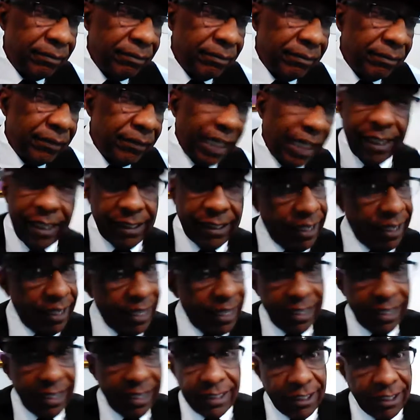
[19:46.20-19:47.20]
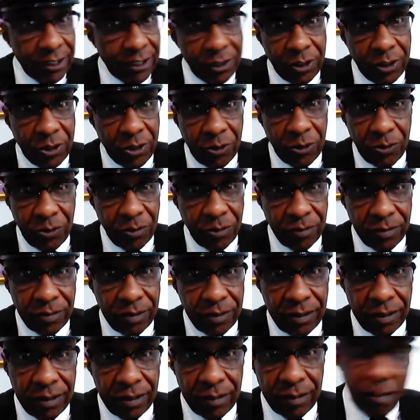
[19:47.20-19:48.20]
And yet,
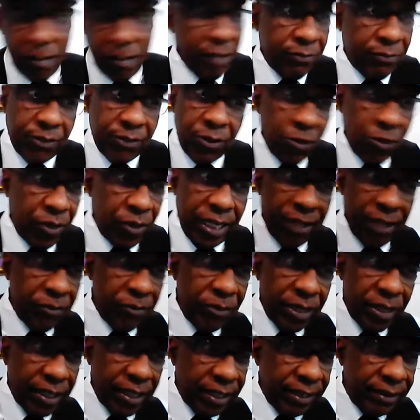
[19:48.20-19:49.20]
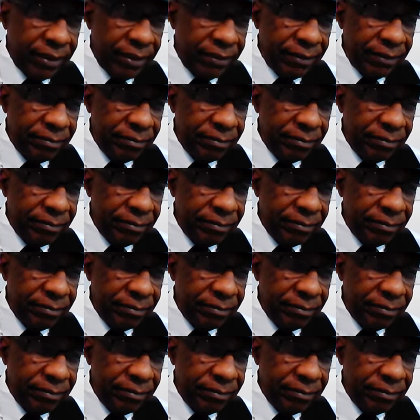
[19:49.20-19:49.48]
my phone ain't ringing.